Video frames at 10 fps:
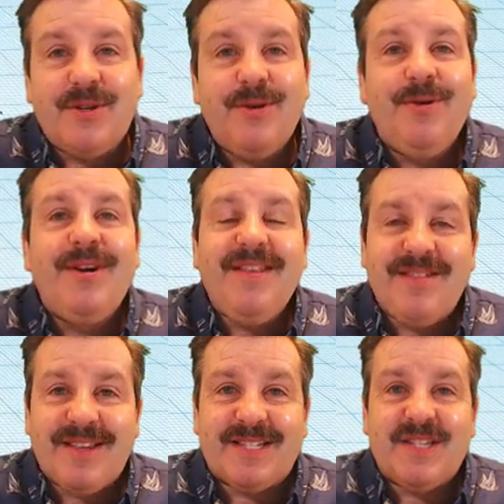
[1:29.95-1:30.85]

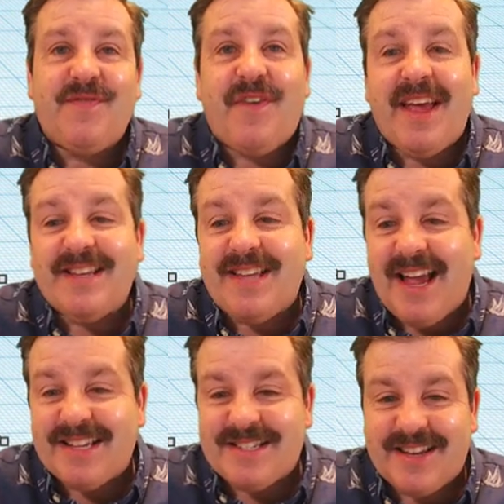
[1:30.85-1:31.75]
Dude, this is
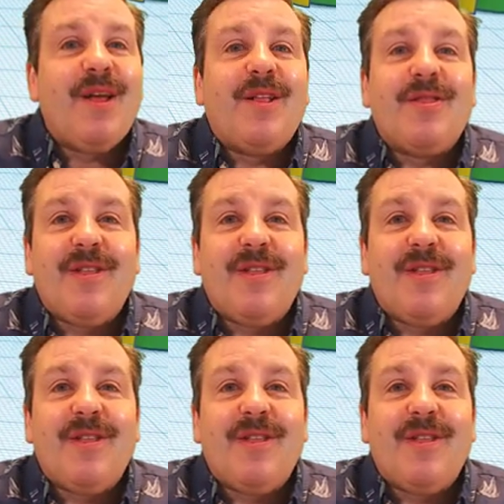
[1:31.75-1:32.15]
fantastic.